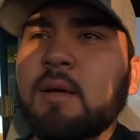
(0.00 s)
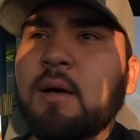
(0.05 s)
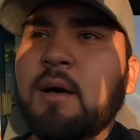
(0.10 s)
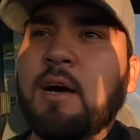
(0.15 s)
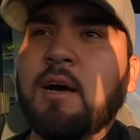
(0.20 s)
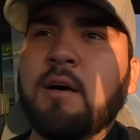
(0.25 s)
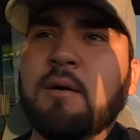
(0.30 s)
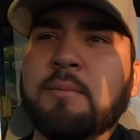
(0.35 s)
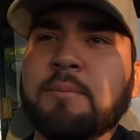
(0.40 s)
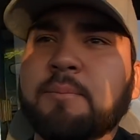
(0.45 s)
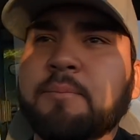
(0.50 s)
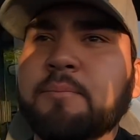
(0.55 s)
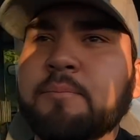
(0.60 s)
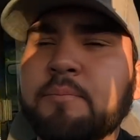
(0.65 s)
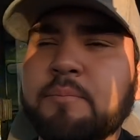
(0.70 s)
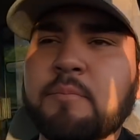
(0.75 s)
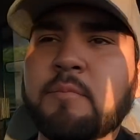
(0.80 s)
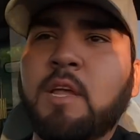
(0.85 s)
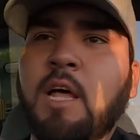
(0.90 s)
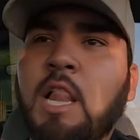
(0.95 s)

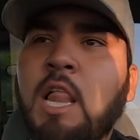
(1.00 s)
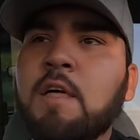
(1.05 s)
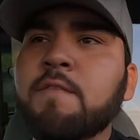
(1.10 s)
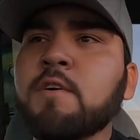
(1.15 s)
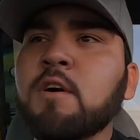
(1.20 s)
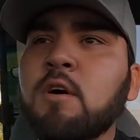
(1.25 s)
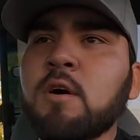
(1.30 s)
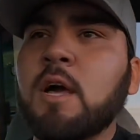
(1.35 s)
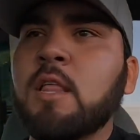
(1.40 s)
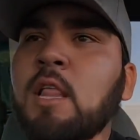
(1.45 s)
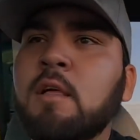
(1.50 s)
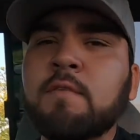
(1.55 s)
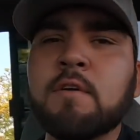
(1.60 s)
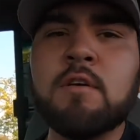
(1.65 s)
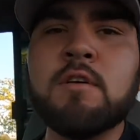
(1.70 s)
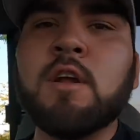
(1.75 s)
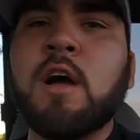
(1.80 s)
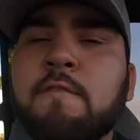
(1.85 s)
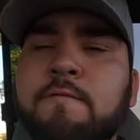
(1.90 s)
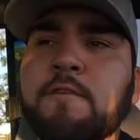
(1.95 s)
I love
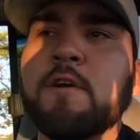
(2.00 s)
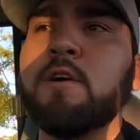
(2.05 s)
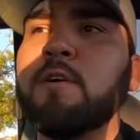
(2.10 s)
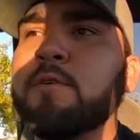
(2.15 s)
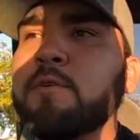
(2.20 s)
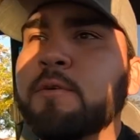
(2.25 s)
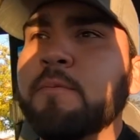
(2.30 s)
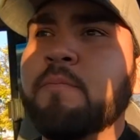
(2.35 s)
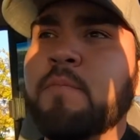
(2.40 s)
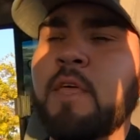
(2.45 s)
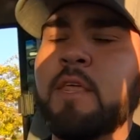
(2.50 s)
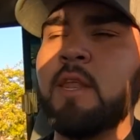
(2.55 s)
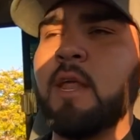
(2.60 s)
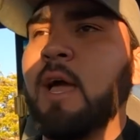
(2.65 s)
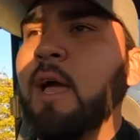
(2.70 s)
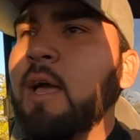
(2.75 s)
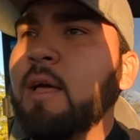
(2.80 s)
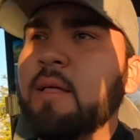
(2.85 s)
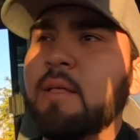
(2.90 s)
going off-road, and